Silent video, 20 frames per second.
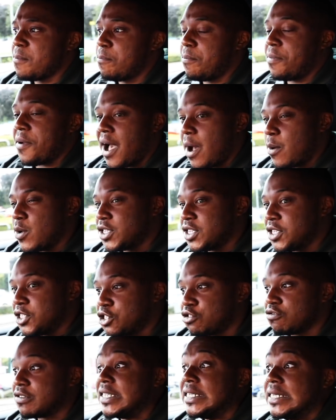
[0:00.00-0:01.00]
But I was
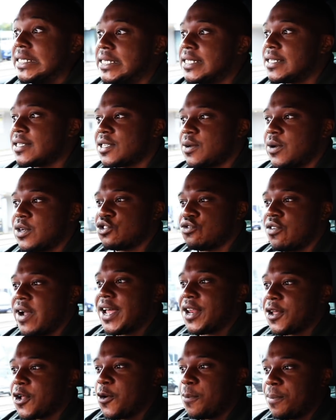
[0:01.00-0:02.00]
intrigued, so I
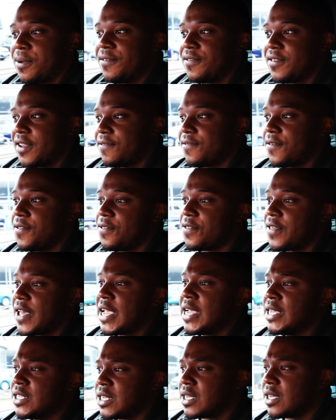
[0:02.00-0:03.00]
tried a couple of different
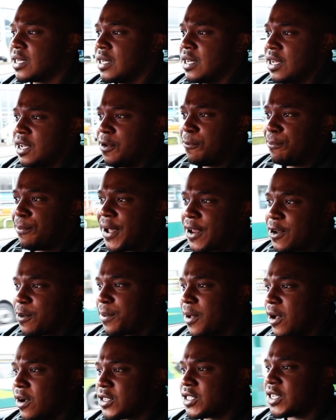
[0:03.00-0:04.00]
things, a pedal
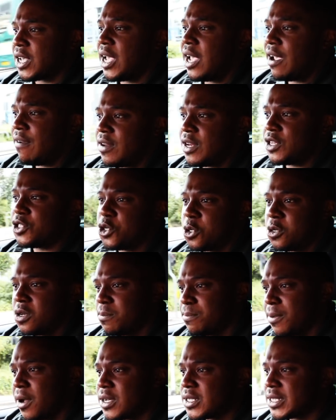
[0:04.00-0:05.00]
box here and a
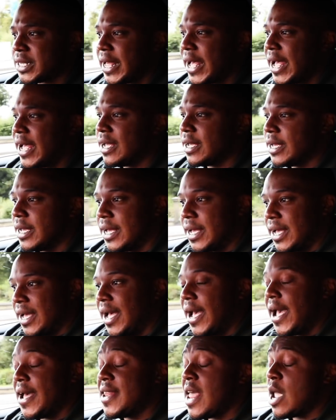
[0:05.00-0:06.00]
tuning box there,
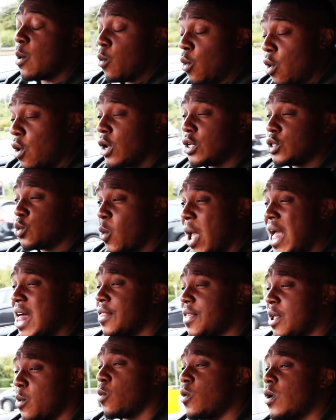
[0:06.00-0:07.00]
and they worked well,
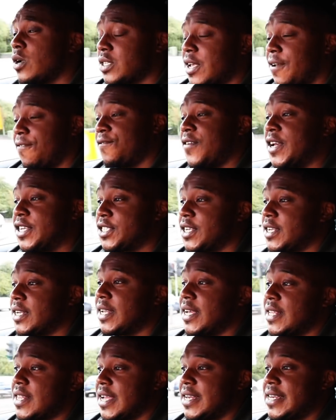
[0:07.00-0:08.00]
they worked
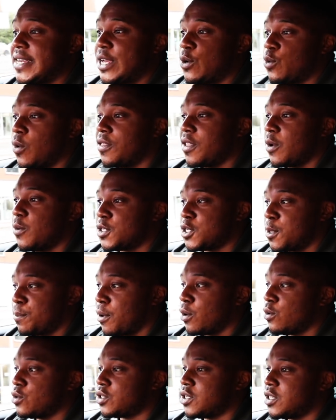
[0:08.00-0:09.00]
efficiently, they did what they were
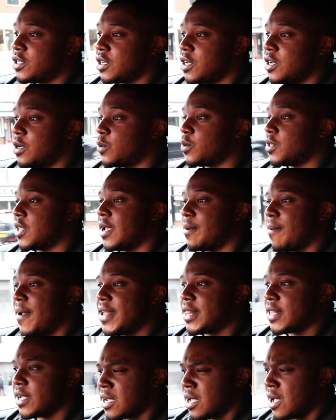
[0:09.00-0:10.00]
supposed to do. They
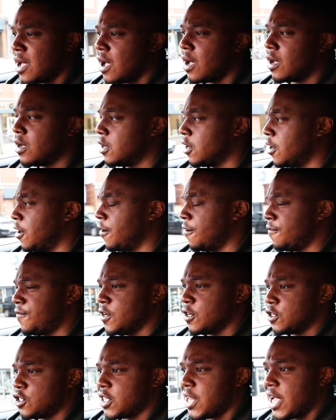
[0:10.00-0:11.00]
made the car
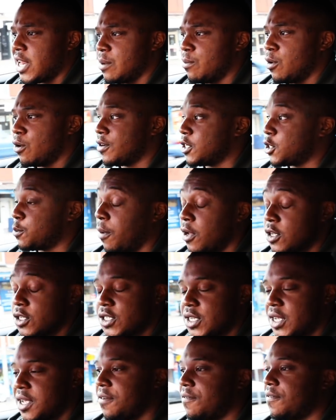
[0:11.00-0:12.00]
feel slightly more
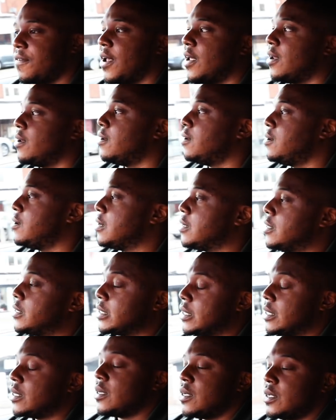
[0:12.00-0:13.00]
responsive
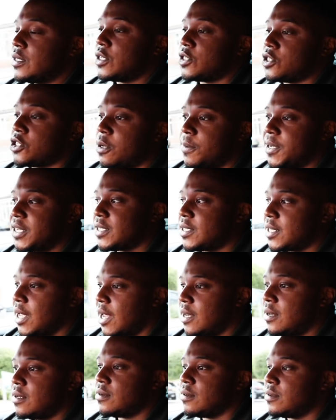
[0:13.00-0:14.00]
and to some
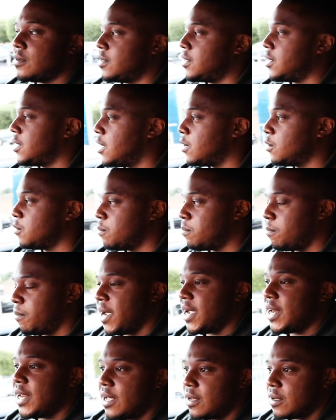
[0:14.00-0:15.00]
extent, you know,
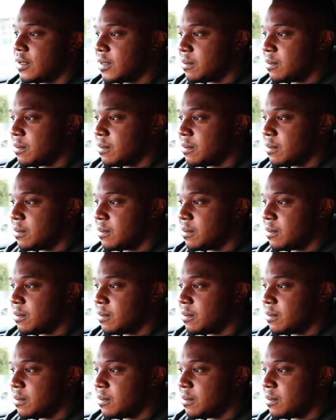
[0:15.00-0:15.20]
made it